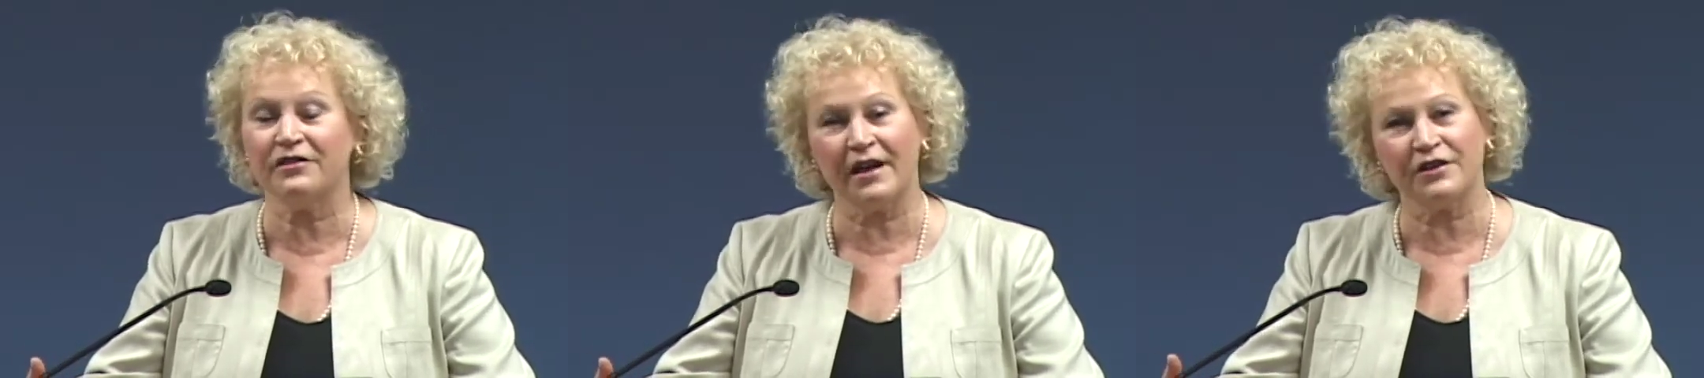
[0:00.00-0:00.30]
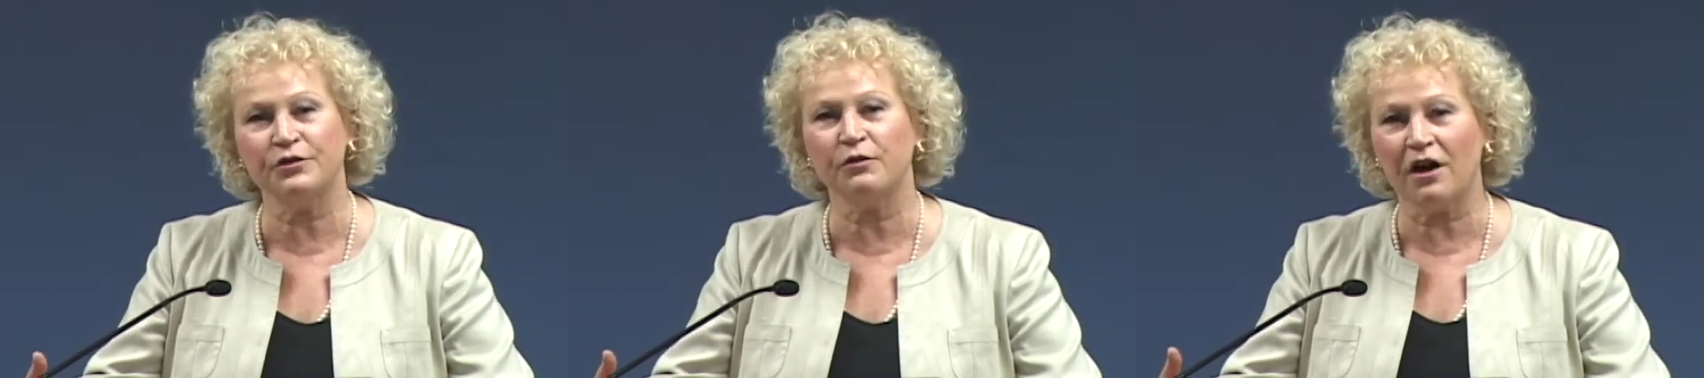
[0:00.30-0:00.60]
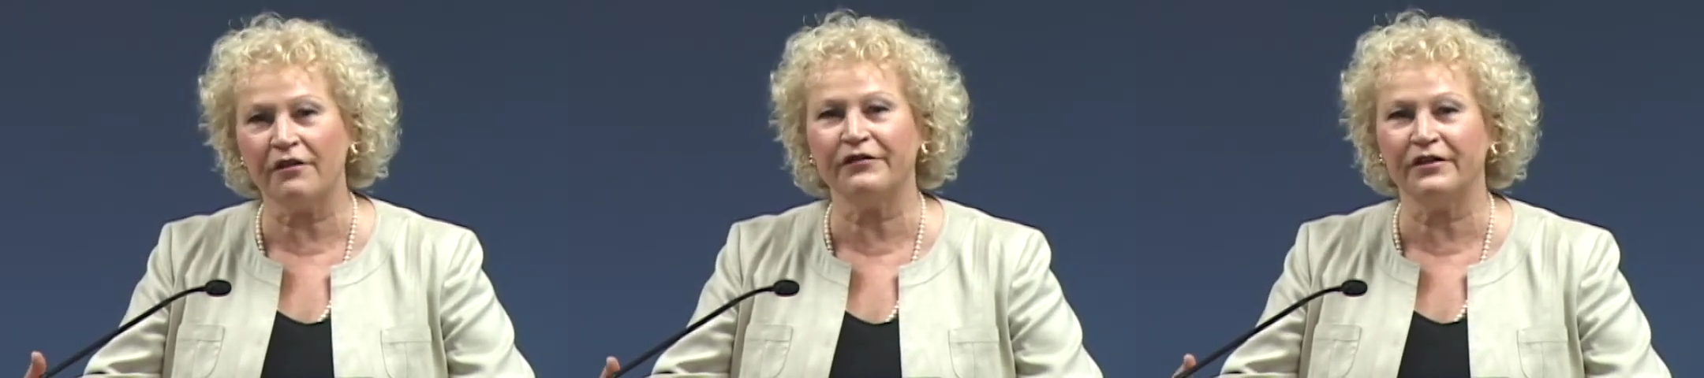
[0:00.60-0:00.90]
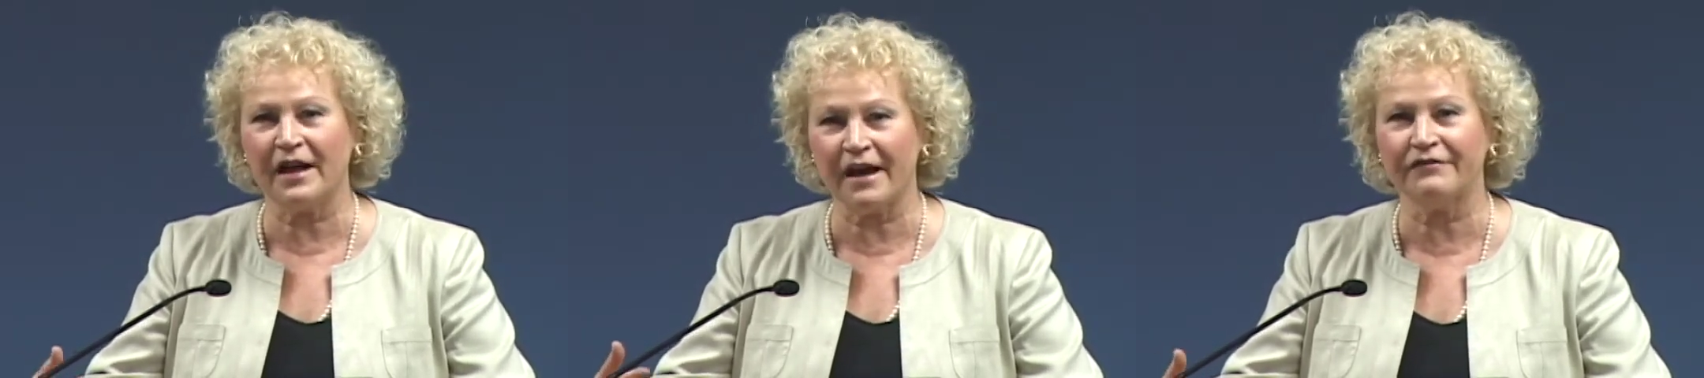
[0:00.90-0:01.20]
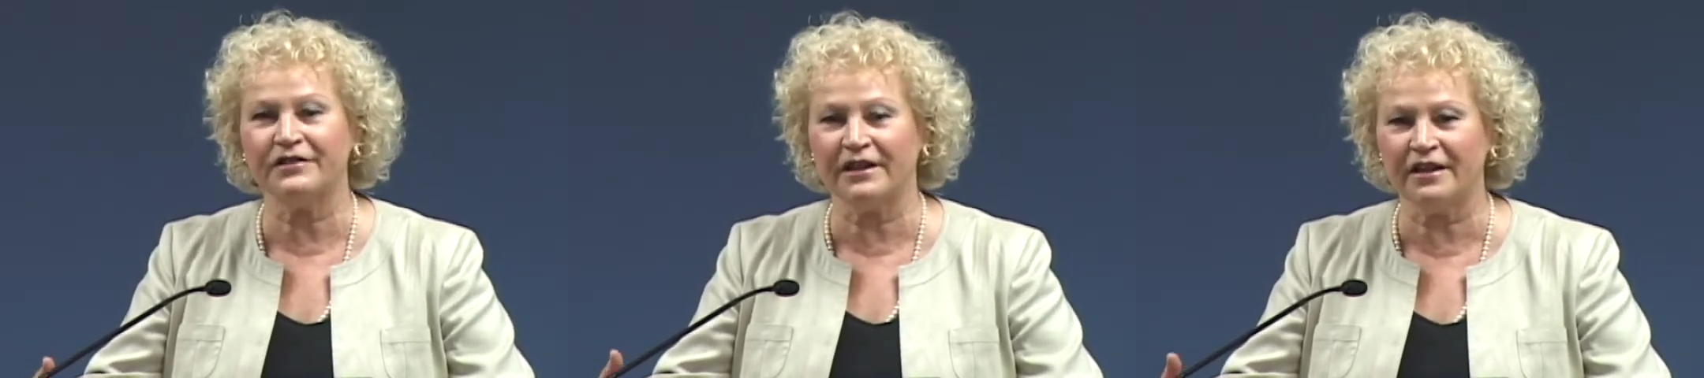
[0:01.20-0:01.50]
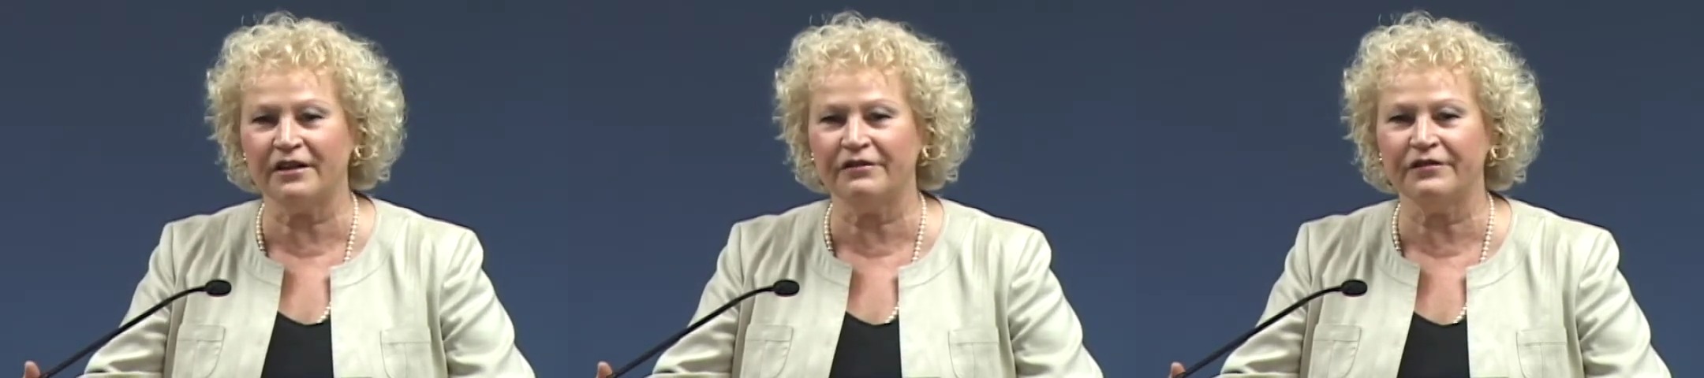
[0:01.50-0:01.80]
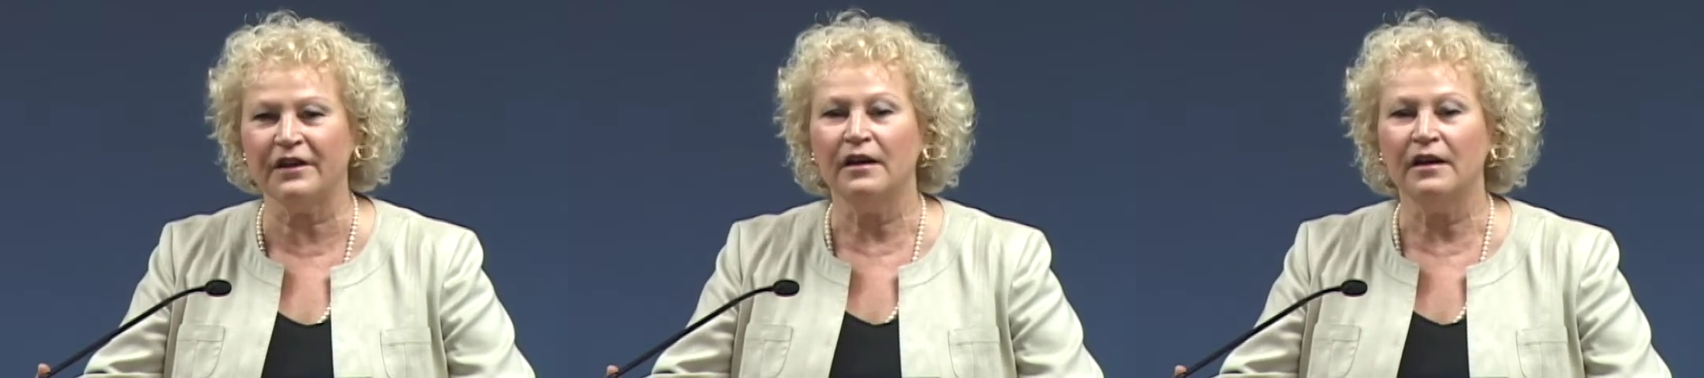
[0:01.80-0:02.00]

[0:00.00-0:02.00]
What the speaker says: that you often have to give.